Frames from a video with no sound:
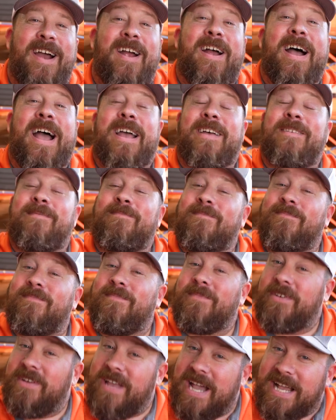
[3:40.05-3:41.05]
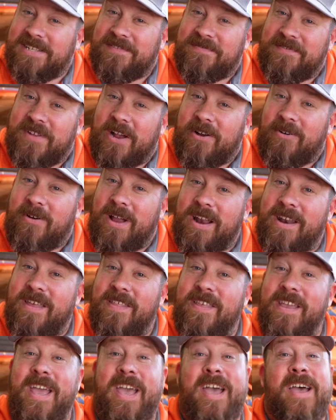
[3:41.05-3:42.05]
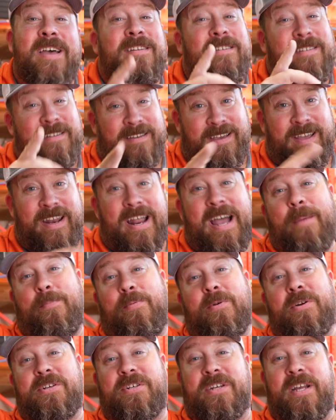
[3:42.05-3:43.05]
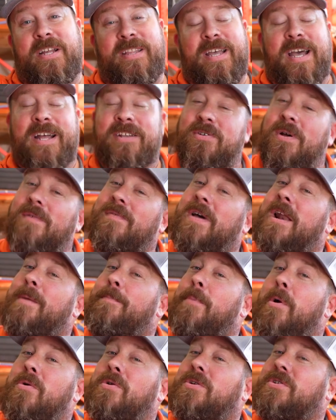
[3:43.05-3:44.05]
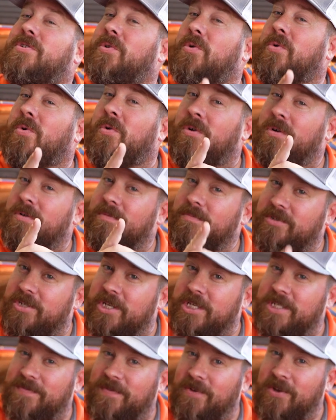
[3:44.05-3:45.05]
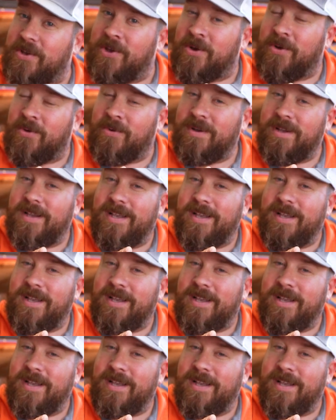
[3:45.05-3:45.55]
All right. You guys have stuck around to the end, and I appreciate that. So I've got a bonus tool just for you.